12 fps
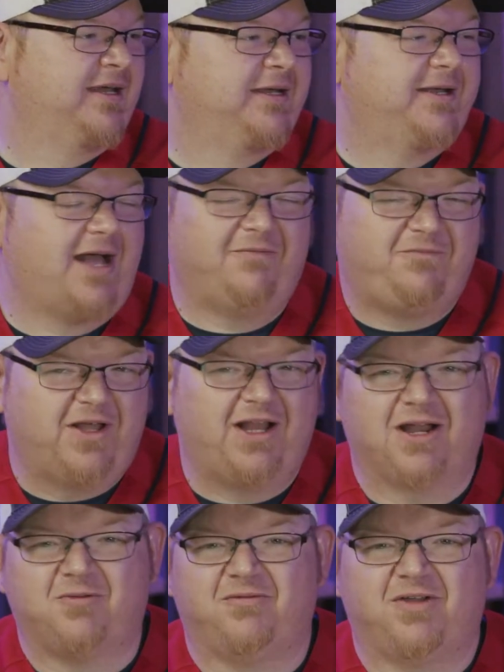Well, I feel
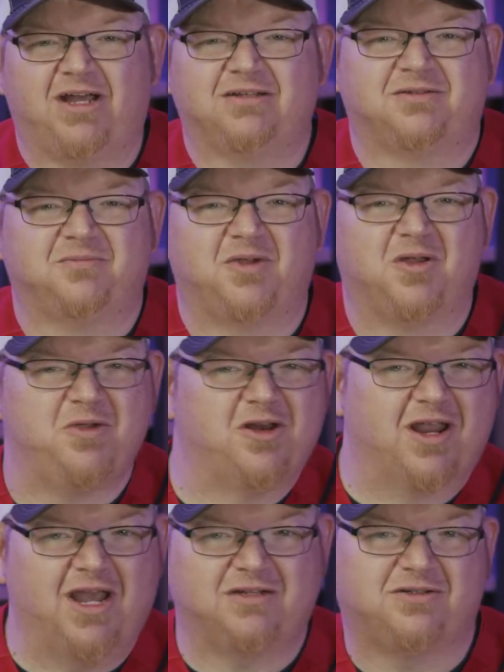like we've got some
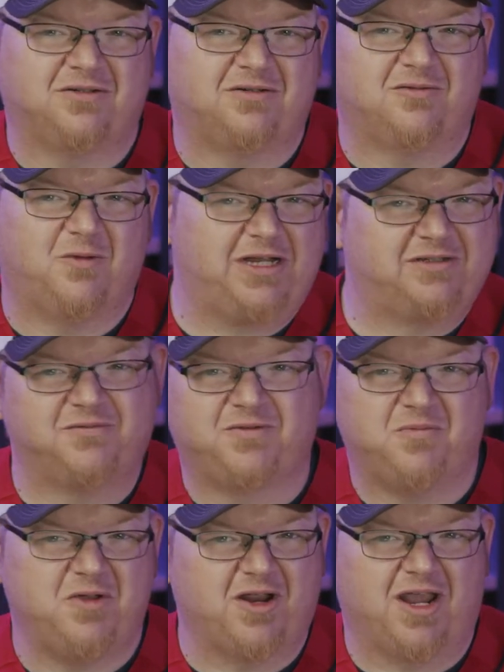ways of
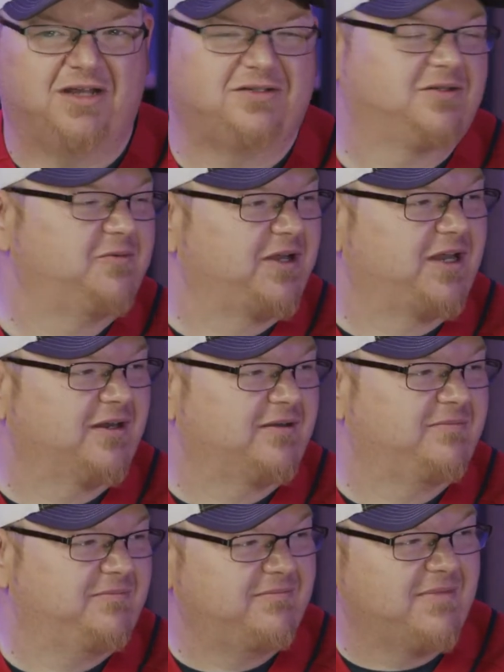communication that we could
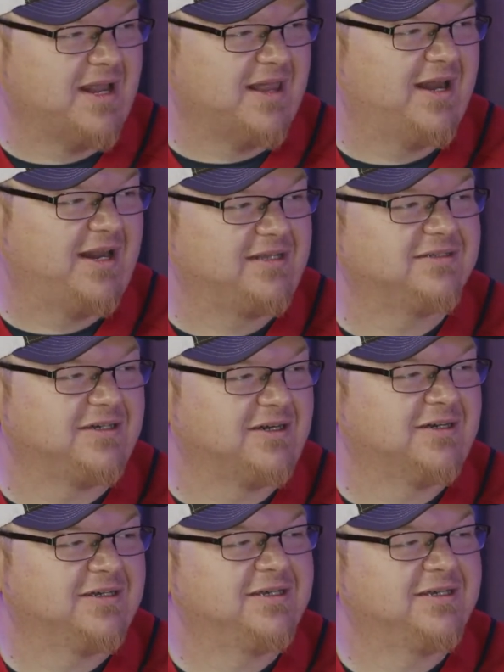make that easier.